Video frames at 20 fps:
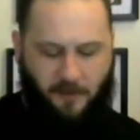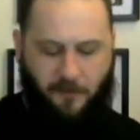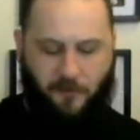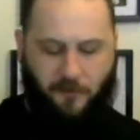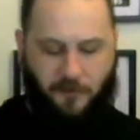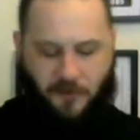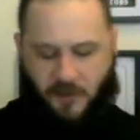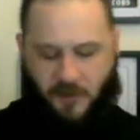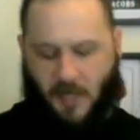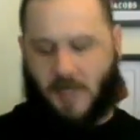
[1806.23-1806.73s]

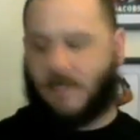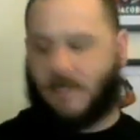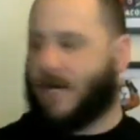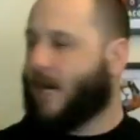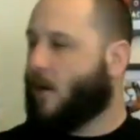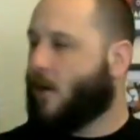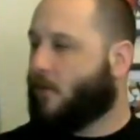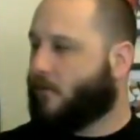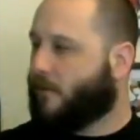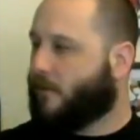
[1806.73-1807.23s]
through
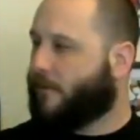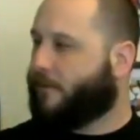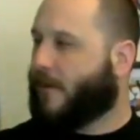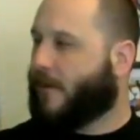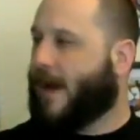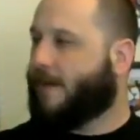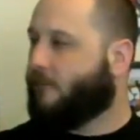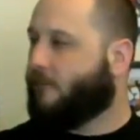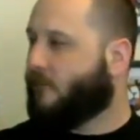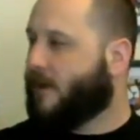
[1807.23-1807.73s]
Sunday over a
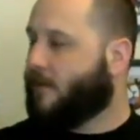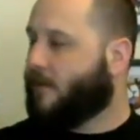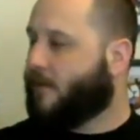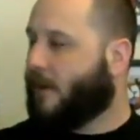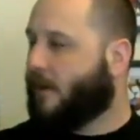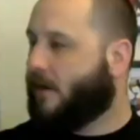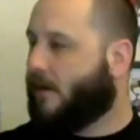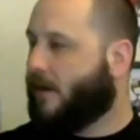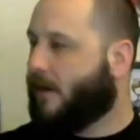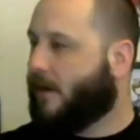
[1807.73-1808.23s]
5-week
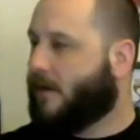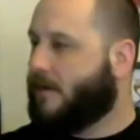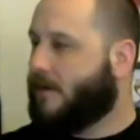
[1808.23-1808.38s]
period.